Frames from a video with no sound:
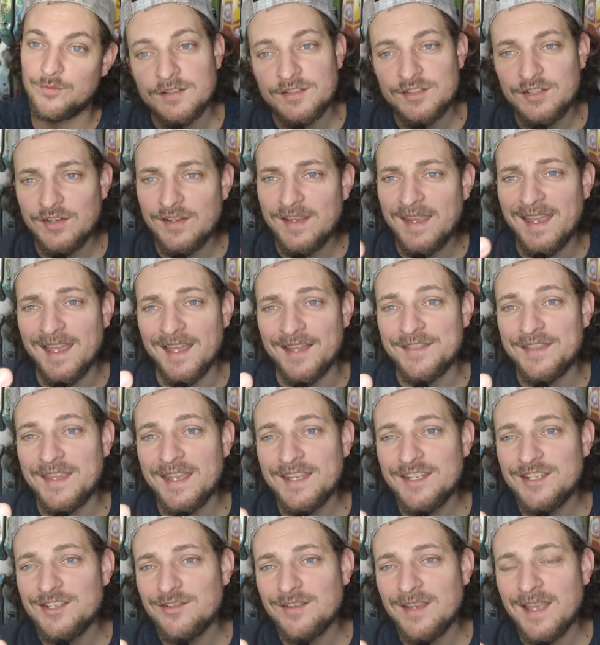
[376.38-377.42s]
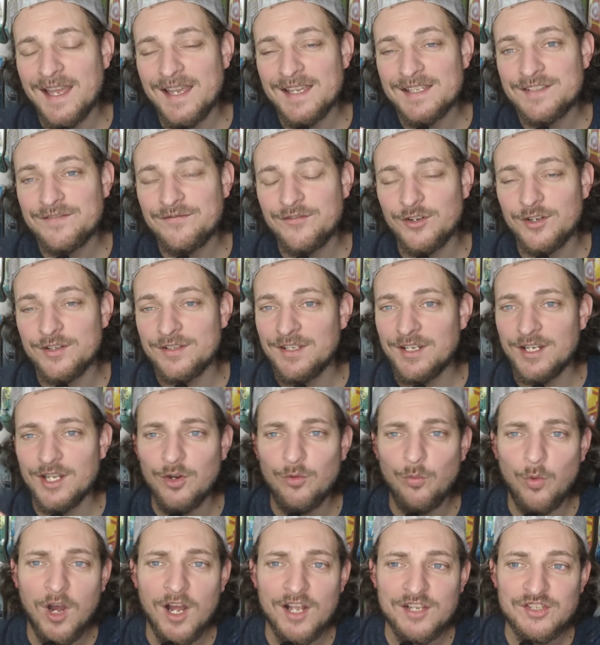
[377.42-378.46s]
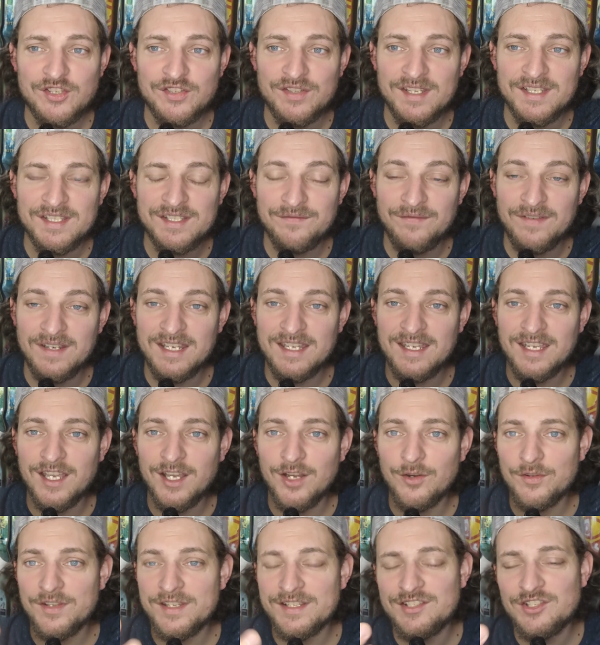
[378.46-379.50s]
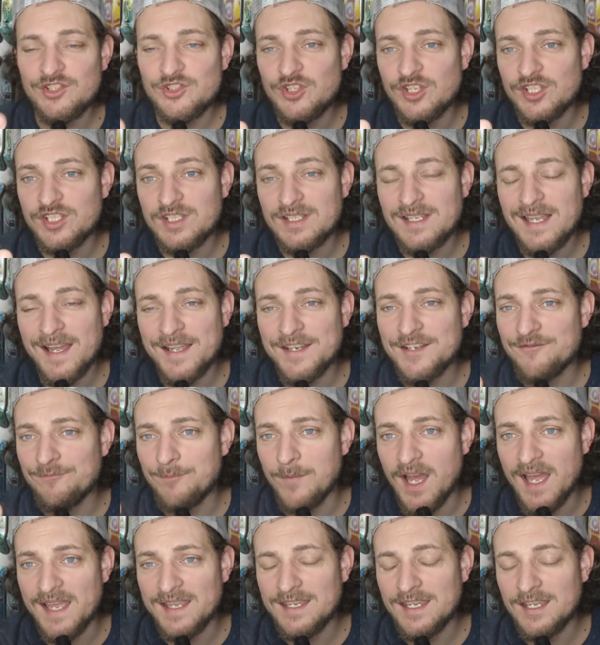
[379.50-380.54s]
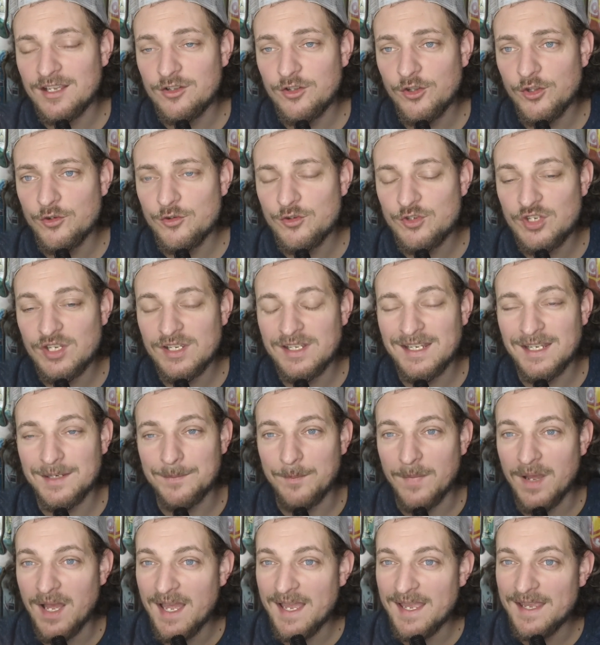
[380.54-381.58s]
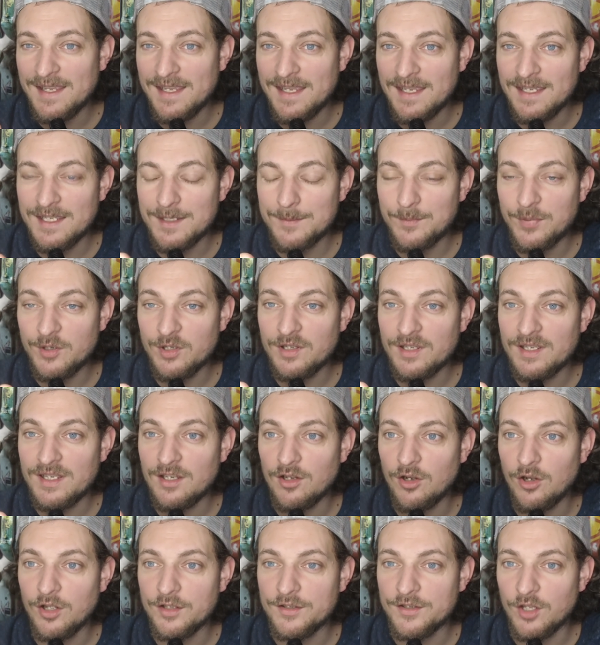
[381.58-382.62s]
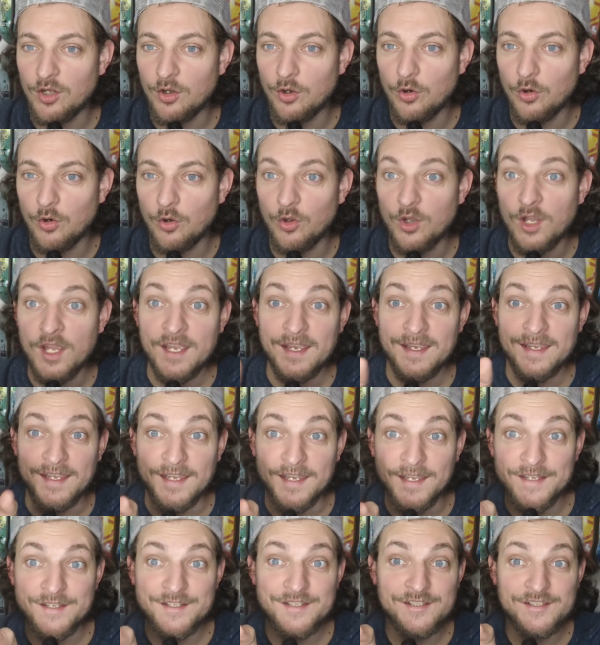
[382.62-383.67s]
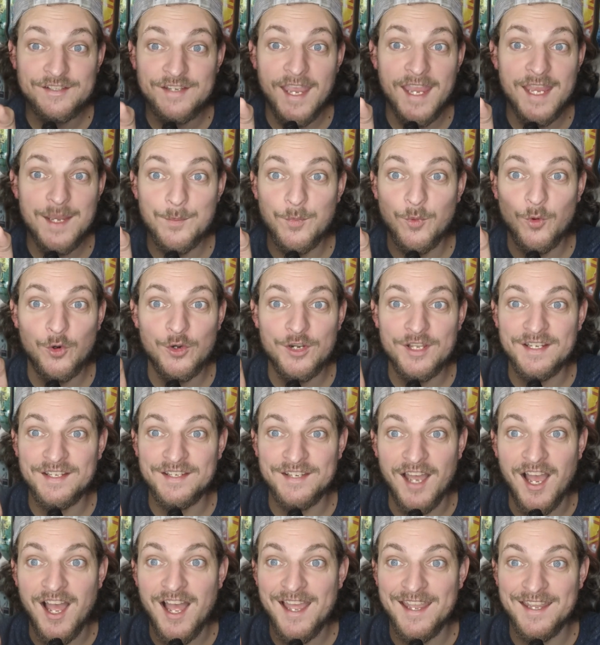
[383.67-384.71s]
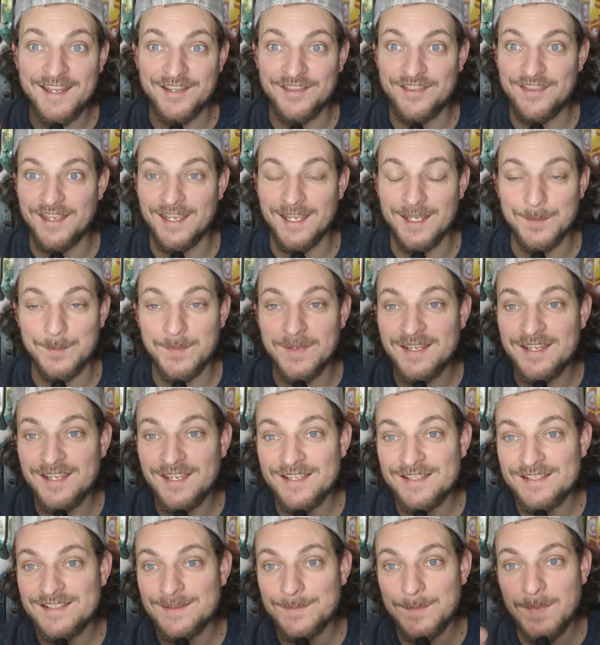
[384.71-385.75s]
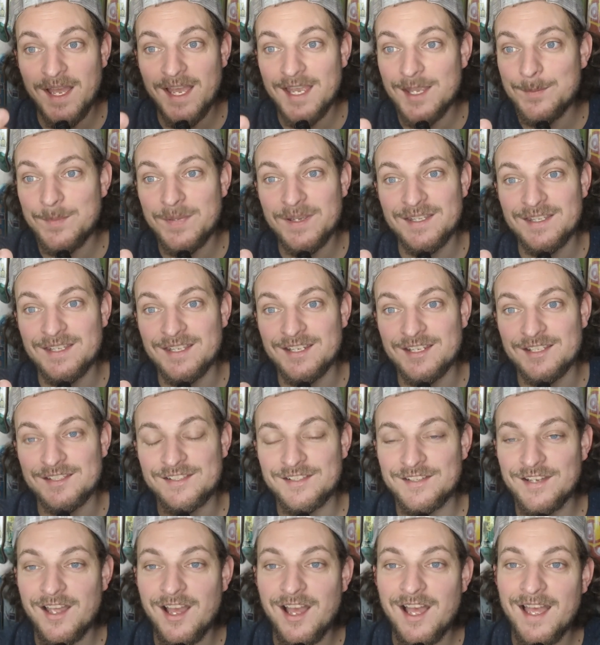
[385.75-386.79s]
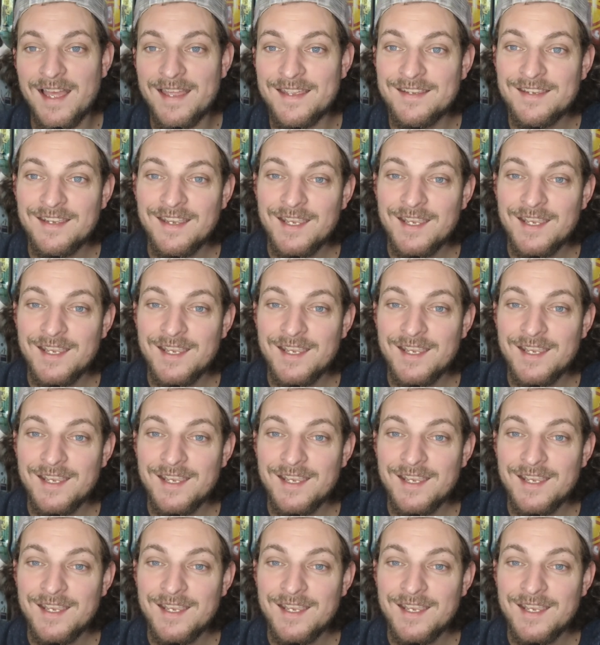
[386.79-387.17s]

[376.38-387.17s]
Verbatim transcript: So yeah, thank you guys for, you know, watching this video. This is just kind of my conclusion and my input on the whole is skateboarding dying thing because in my opinion, it's not